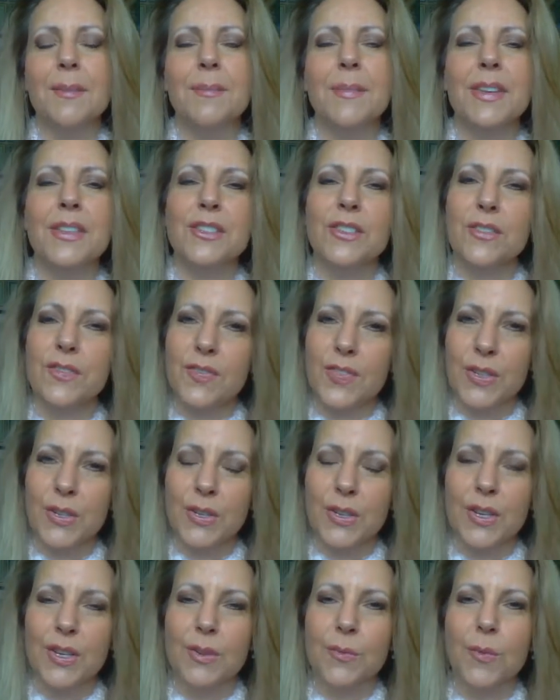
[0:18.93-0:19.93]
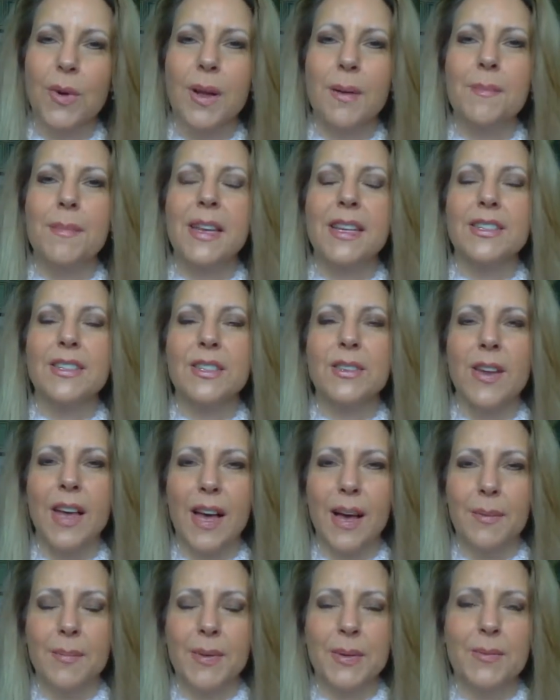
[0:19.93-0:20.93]
makes you feel good, what makes you
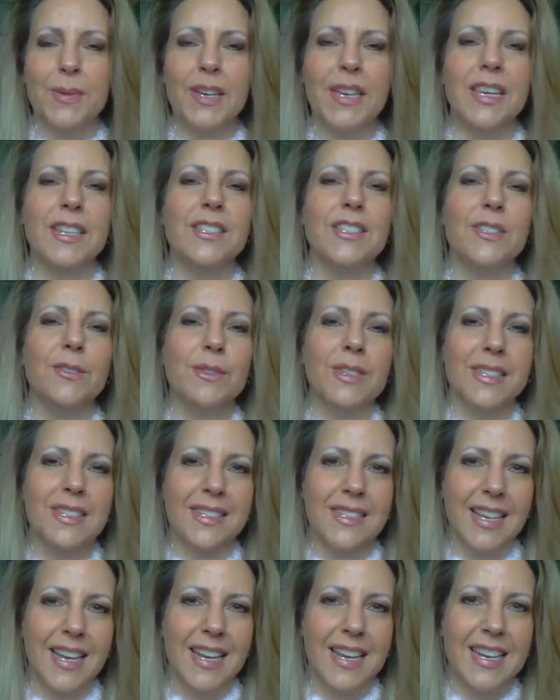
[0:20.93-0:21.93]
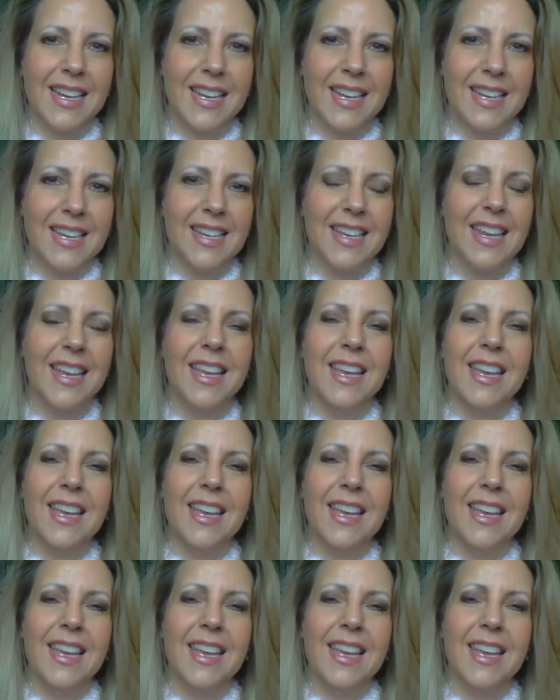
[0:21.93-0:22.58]
happy, what gets you excited.